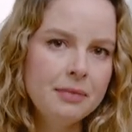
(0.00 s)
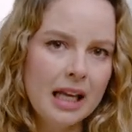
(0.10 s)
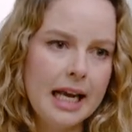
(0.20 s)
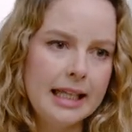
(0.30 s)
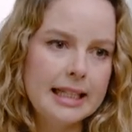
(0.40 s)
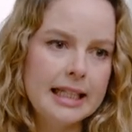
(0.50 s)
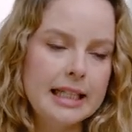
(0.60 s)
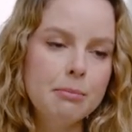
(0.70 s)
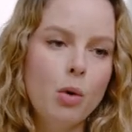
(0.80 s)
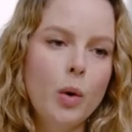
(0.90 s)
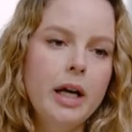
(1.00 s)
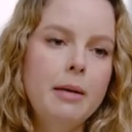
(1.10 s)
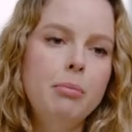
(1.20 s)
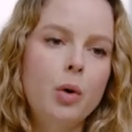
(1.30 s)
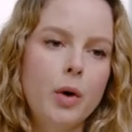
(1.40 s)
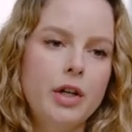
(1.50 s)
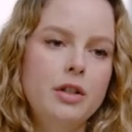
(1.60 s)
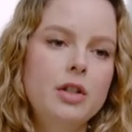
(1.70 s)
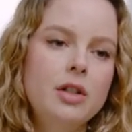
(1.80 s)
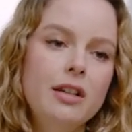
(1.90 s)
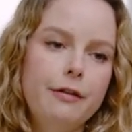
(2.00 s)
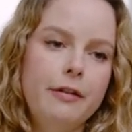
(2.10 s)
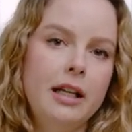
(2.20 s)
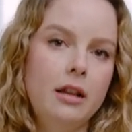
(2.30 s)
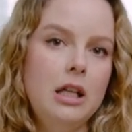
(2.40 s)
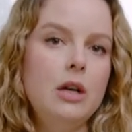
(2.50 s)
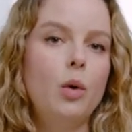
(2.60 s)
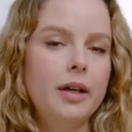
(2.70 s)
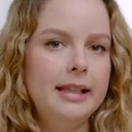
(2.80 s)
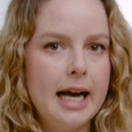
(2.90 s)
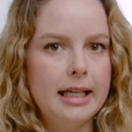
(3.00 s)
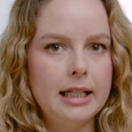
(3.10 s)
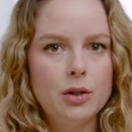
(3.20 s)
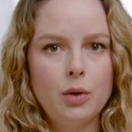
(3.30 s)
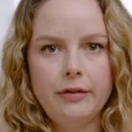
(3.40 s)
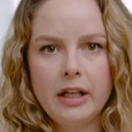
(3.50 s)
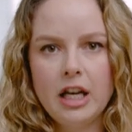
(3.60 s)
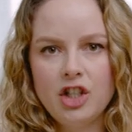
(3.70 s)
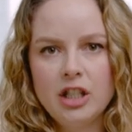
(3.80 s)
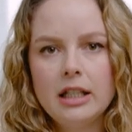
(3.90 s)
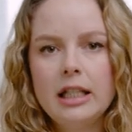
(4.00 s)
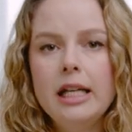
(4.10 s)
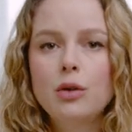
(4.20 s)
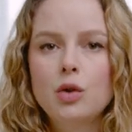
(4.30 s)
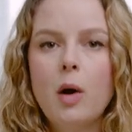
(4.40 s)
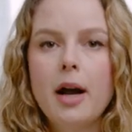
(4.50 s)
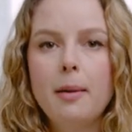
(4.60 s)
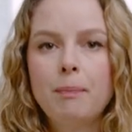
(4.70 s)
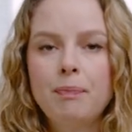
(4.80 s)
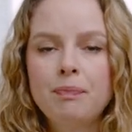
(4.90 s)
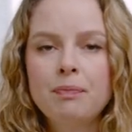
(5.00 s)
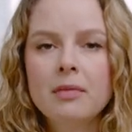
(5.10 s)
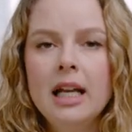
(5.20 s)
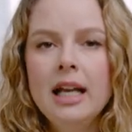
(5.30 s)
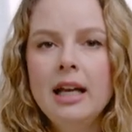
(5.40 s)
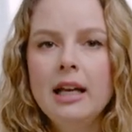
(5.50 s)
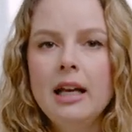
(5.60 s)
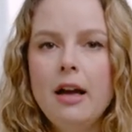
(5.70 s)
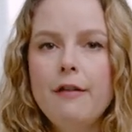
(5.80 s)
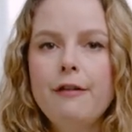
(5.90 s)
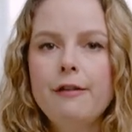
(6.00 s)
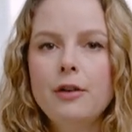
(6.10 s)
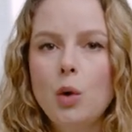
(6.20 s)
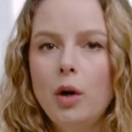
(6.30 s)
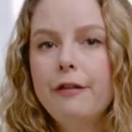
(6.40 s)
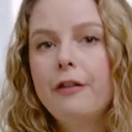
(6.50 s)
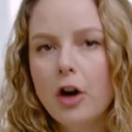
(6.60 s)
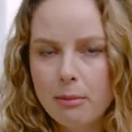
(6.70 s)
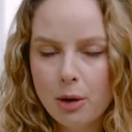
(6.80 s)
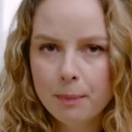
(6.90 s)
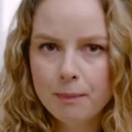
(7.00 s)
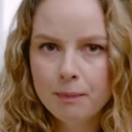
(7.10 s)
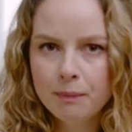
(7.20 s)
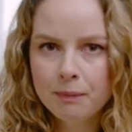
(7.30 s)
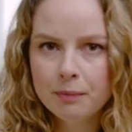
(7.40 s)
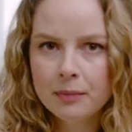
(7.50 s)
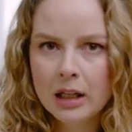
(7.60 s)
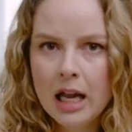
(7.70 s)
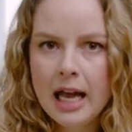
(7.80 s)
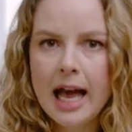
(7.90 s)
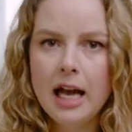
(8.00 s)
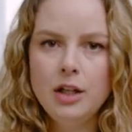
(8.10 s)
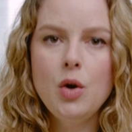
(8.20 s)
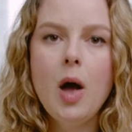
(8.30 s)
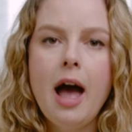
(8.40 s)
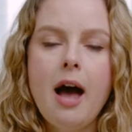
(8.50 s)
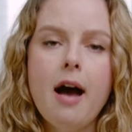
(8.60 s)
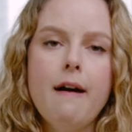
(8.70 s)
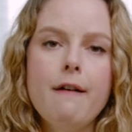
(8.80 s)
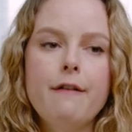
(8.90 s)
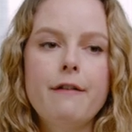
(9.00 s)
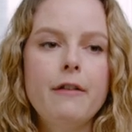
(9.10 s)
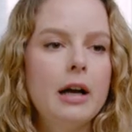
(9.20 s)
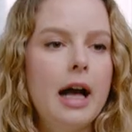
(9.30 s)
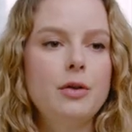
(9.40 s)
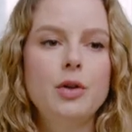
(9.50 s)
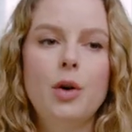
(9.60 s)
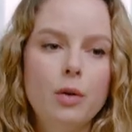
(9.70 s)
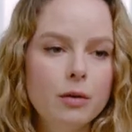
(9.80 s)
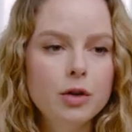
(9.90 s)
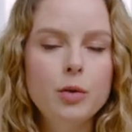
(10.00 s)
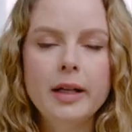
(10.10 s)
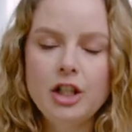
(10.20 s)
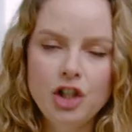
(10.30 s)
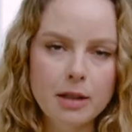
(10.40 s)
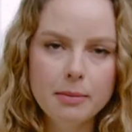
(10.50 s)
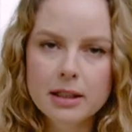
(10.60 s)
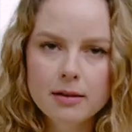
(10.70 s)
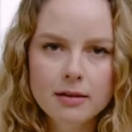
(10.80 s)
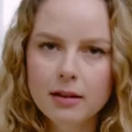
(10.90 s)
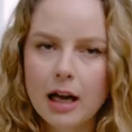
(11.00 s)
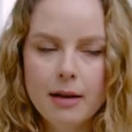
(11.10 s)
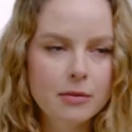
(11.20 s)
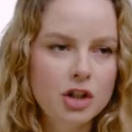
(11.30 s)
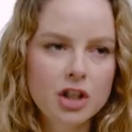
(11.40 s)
it's more important to find the organic certification. And here's why. if you're a farmer and have, I don't know, 20 sheep. I'm